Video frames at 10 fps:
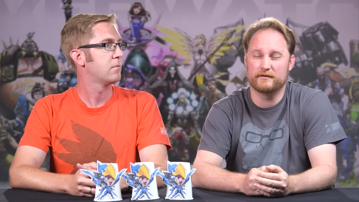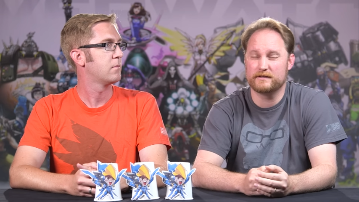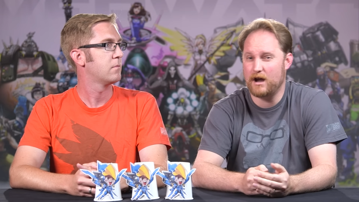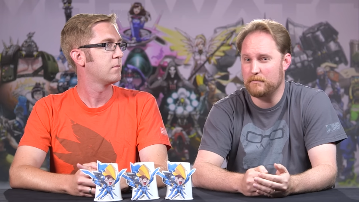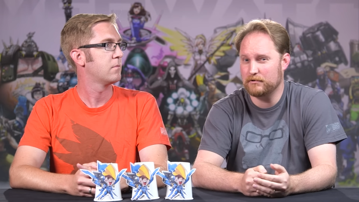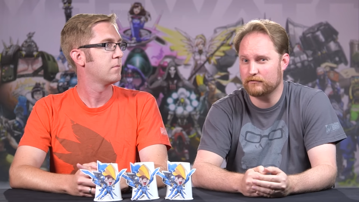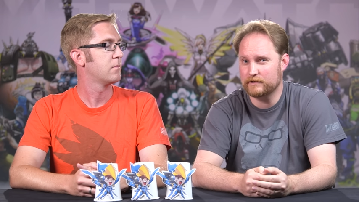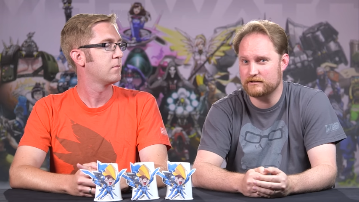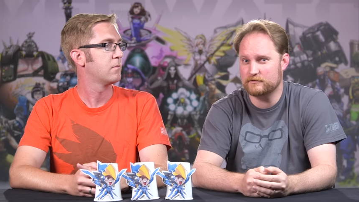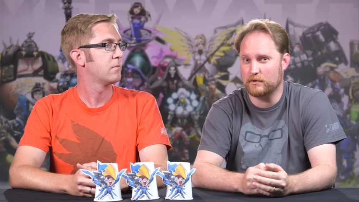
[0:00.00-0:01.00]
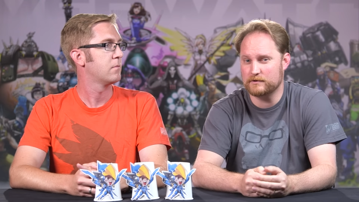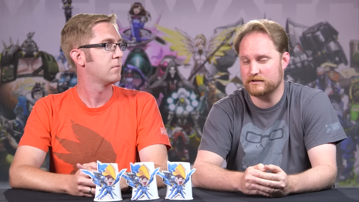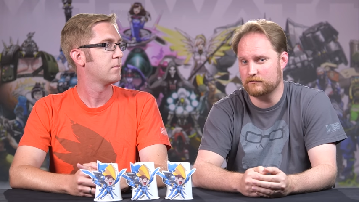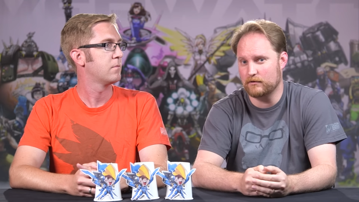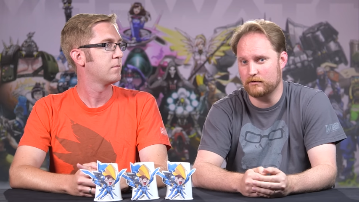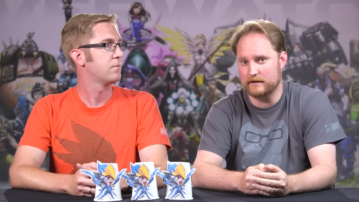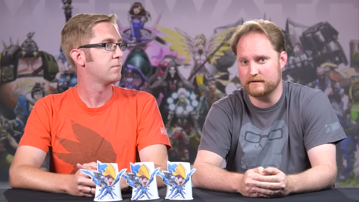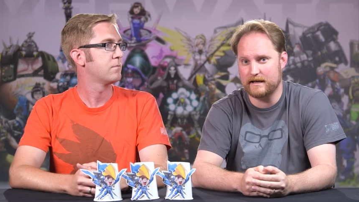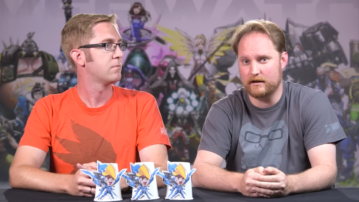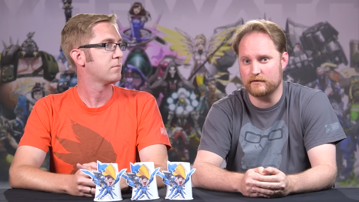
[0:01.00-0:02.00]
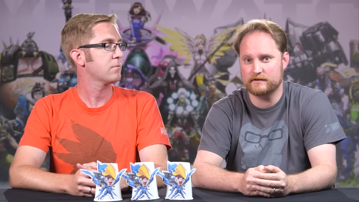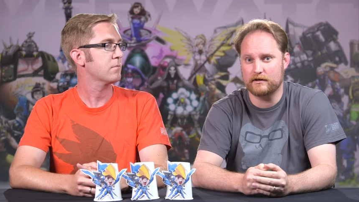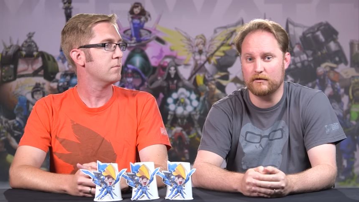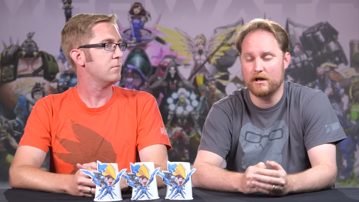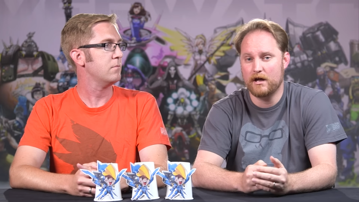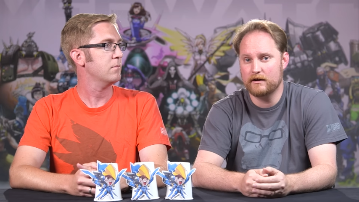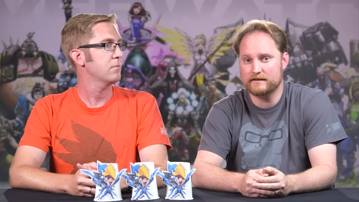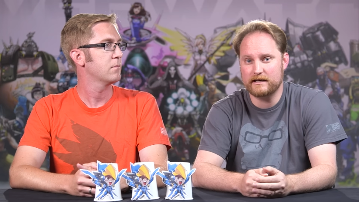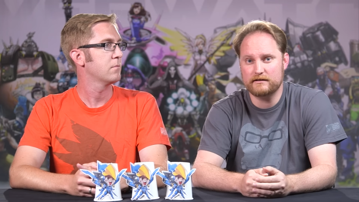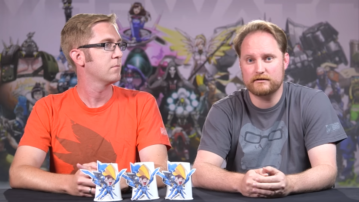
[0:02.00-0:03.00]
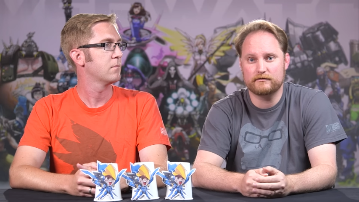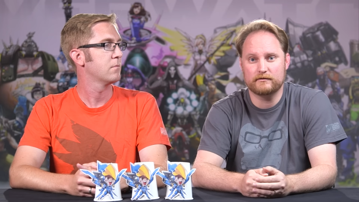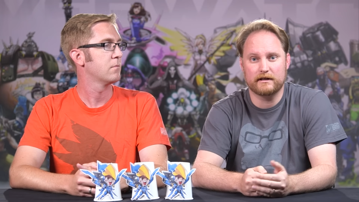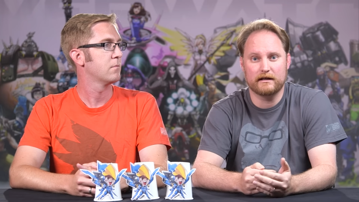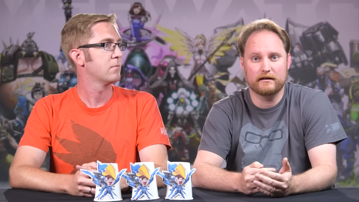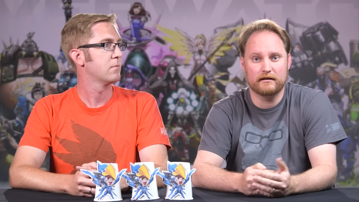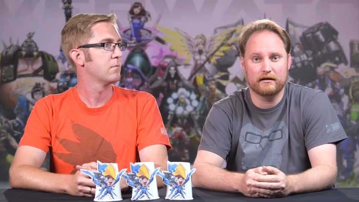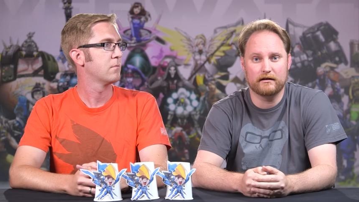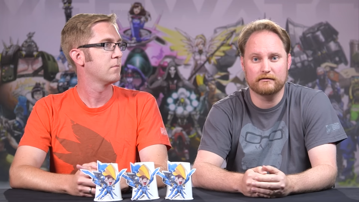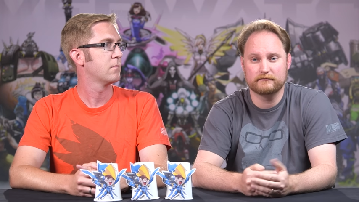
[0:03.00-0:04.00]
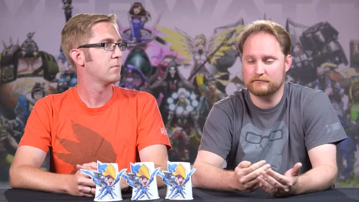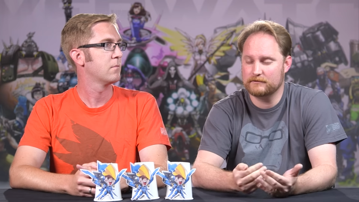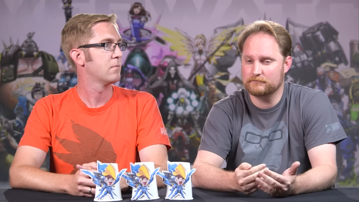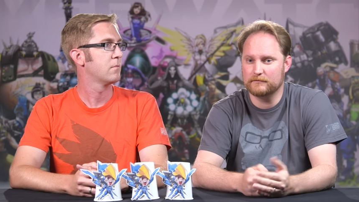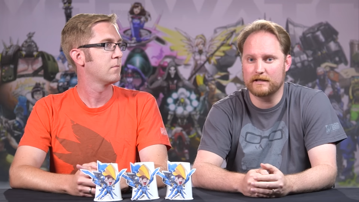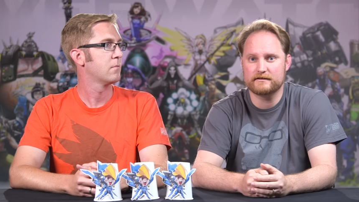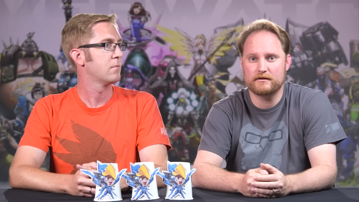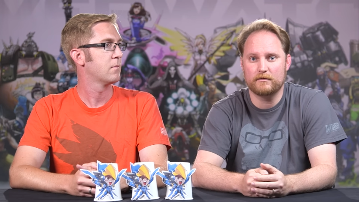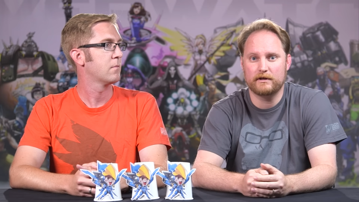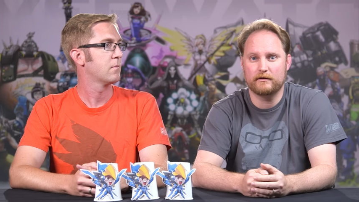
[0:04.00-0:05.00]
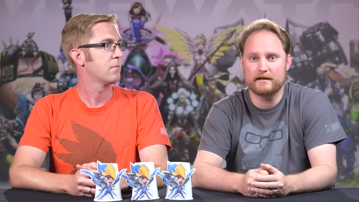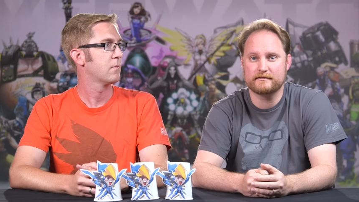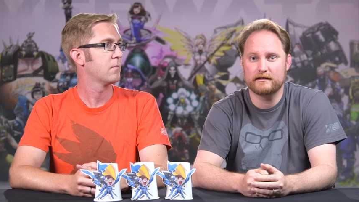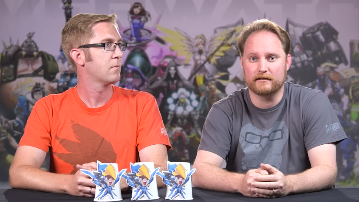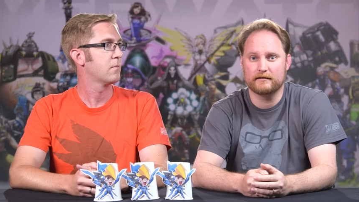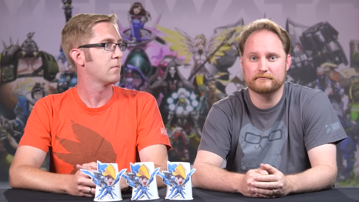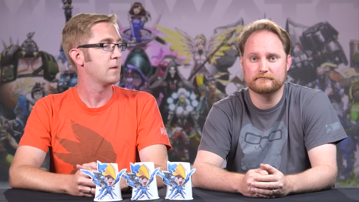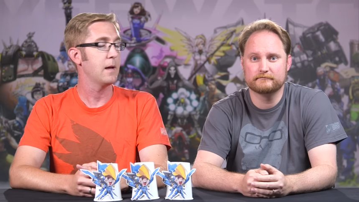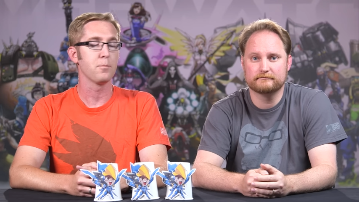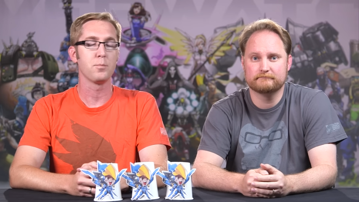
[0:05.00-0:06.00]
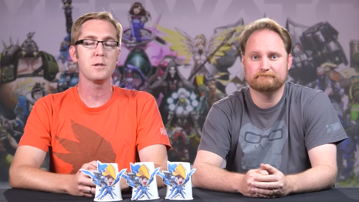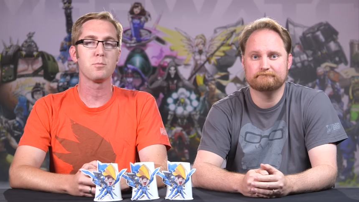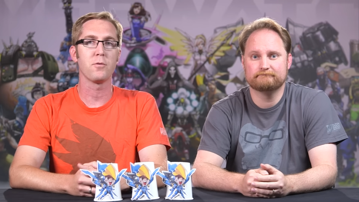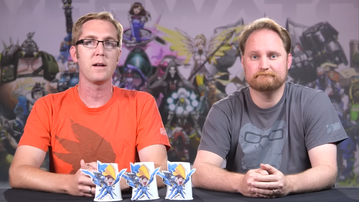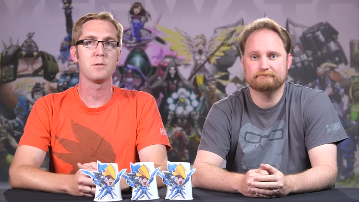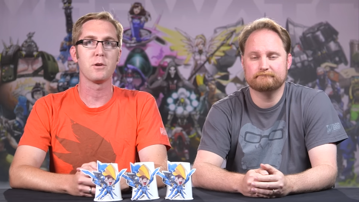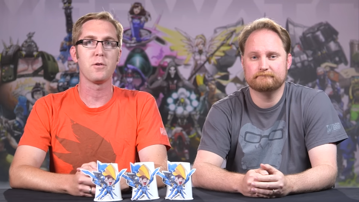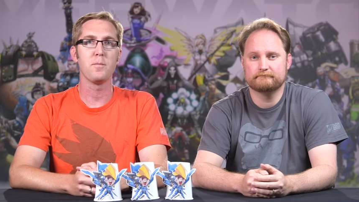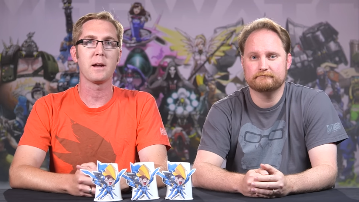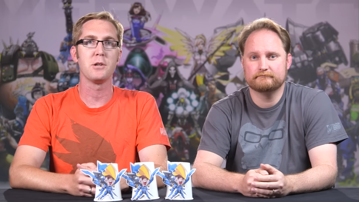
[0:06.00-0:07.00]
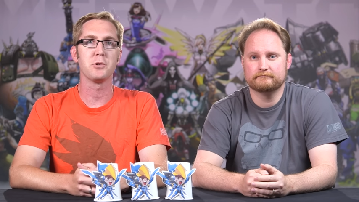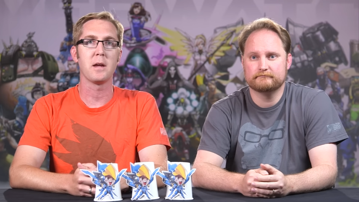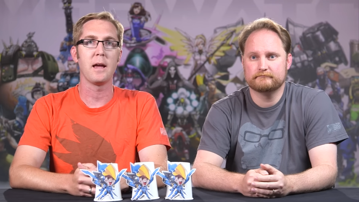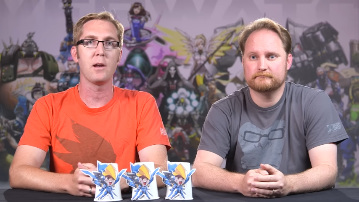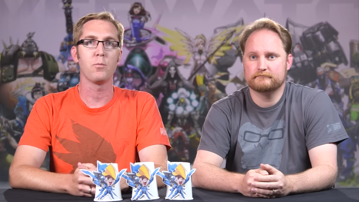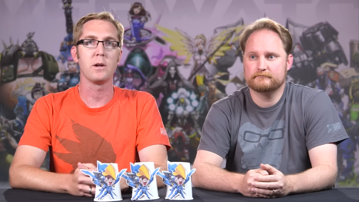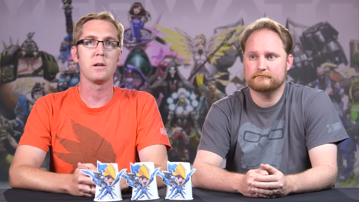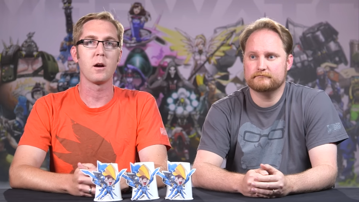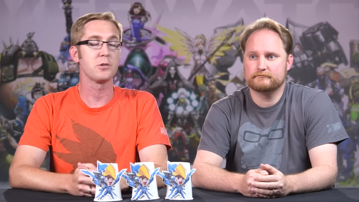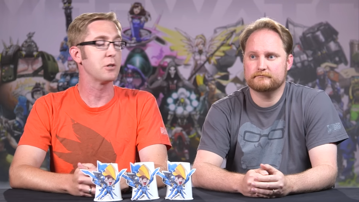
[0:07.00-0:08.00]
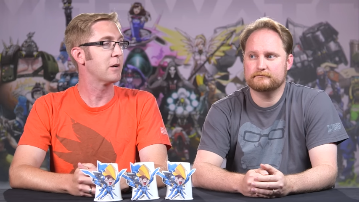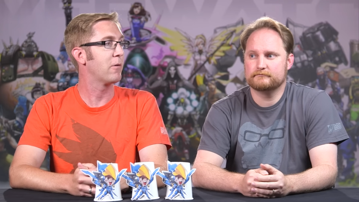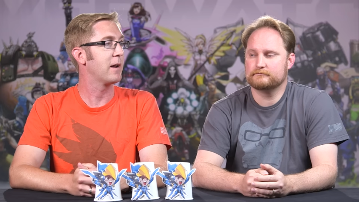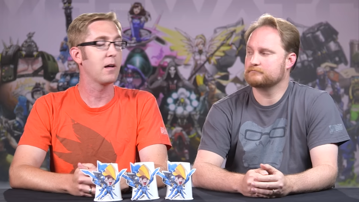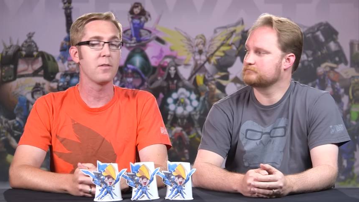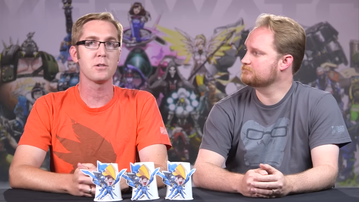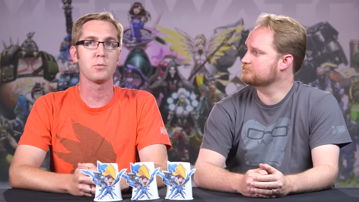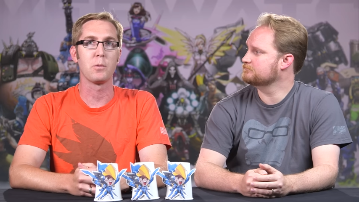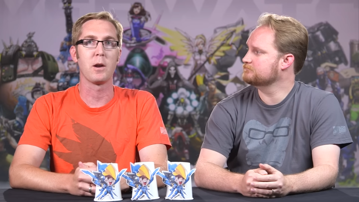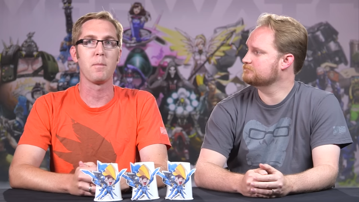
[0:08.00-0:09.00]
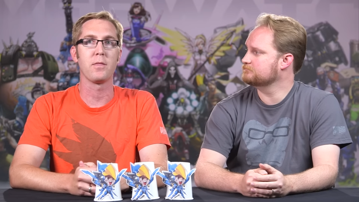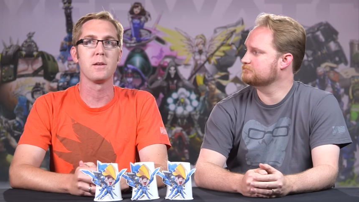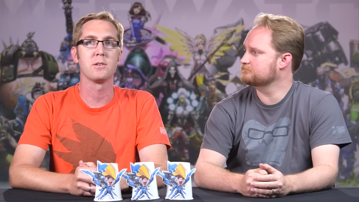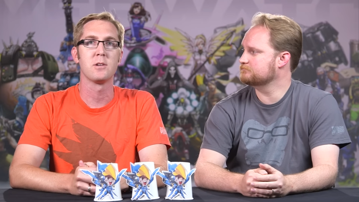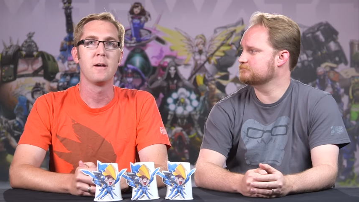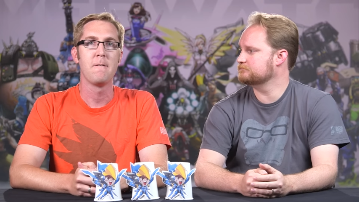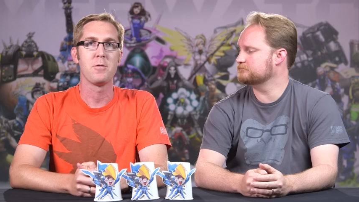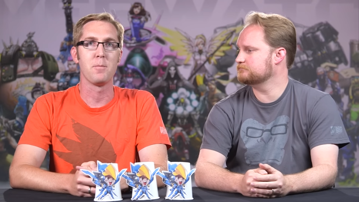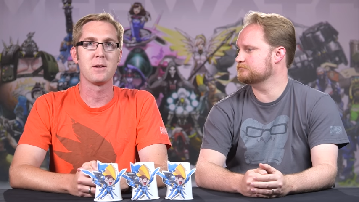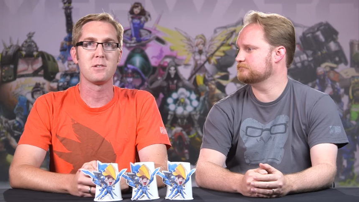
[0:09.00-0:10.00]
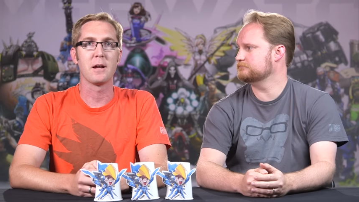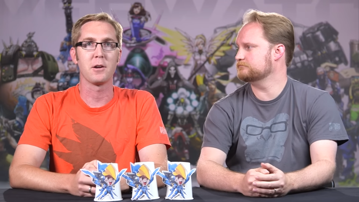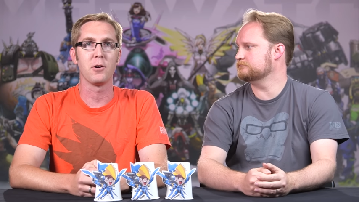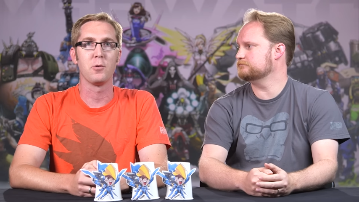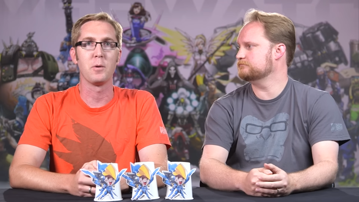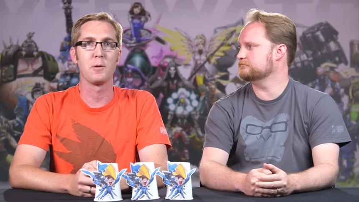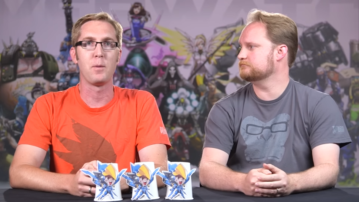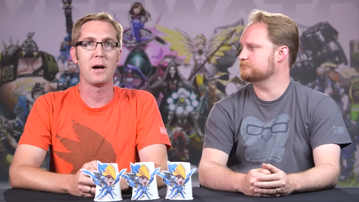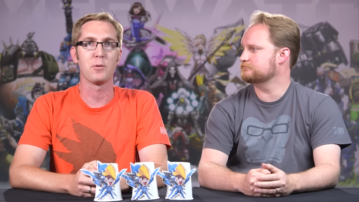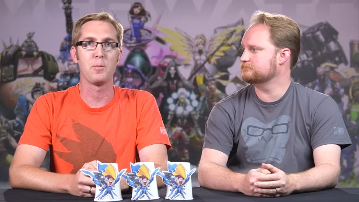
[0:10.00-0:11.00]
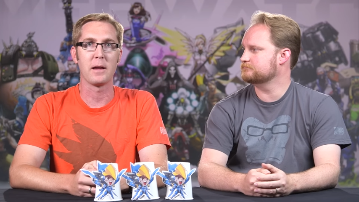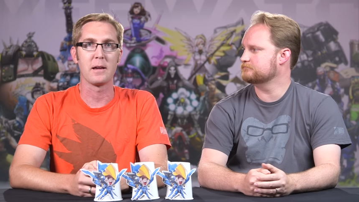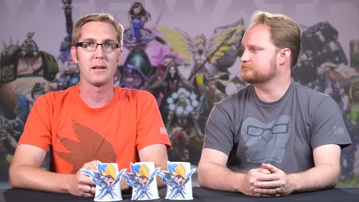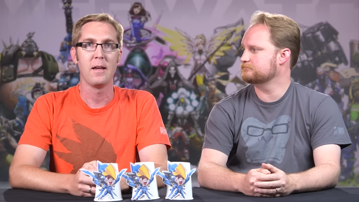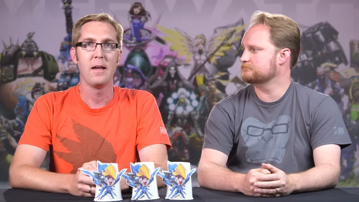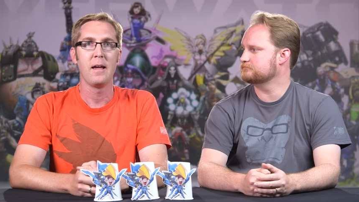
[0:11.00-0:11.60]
Speaker 1: and there's a couple of regions where we're still rolling this out. So stay tuned and uh, let us know what you guys think.
Speaker 2: Yeah, please provide as much feedback as you can. We are still iterating on this. We want to make this the best net code we can possibly make it,